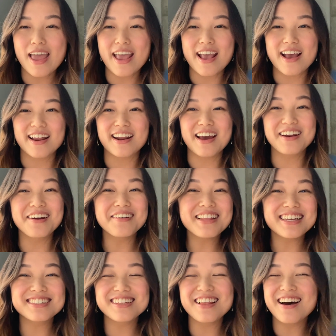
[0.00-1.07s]
And I know
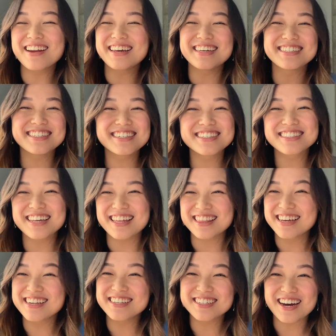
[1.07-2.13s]
that's a lot easier said
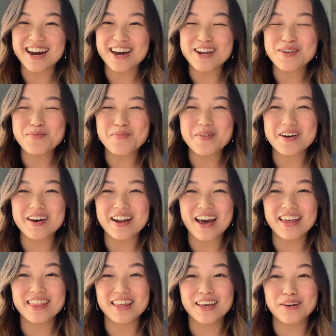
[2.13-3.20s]
than done, but
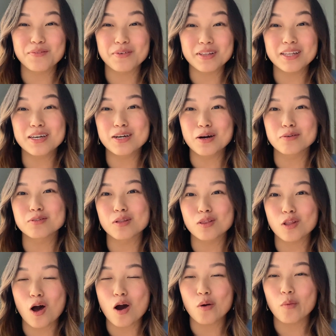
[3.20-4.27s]
I think it really goes a
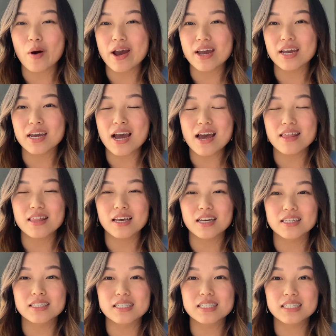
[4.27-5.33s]
long way. I think
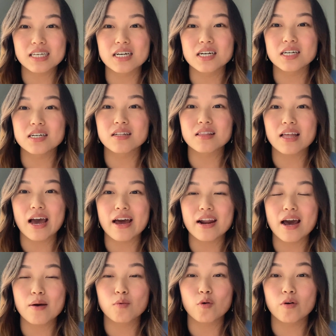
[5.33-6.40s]
it's a skill
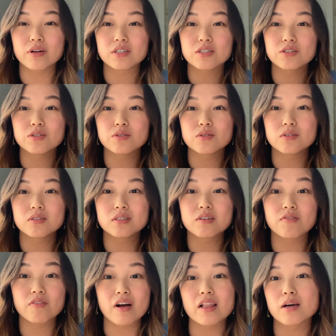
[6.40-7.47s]
that I'm going to
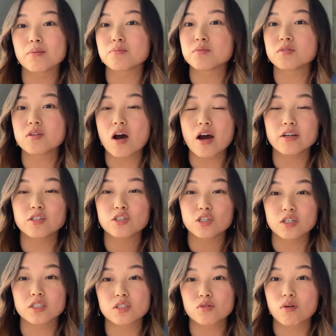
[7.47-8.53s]
develop not
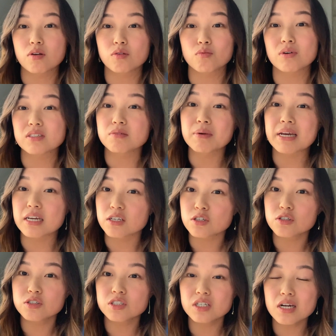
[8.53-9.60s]
just throughout the rest of my
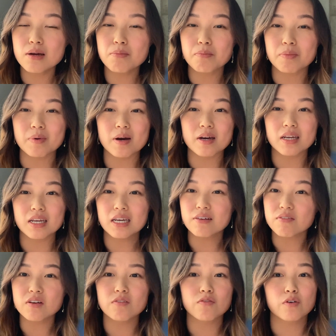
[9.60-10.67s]
internship, but
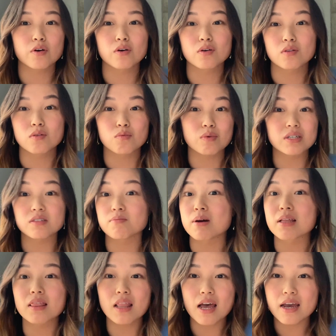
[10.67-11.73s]
even for the rest of
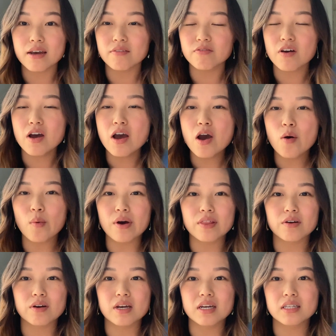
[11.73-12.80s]
my life,
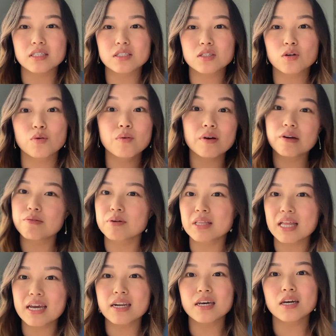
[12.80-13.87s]
whether it's career
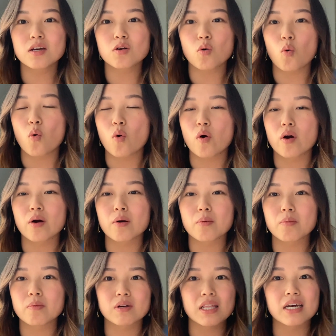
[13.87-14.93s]
related or
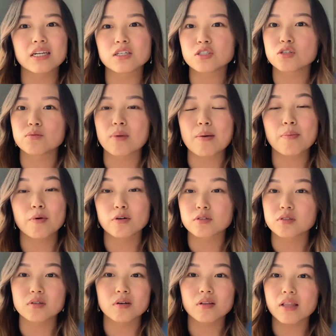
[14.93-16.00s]
related to my
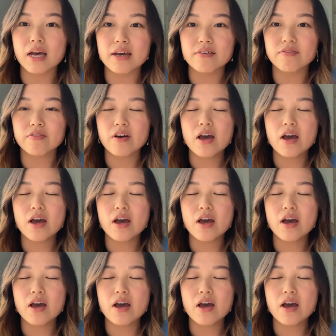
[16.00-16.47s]
personal life.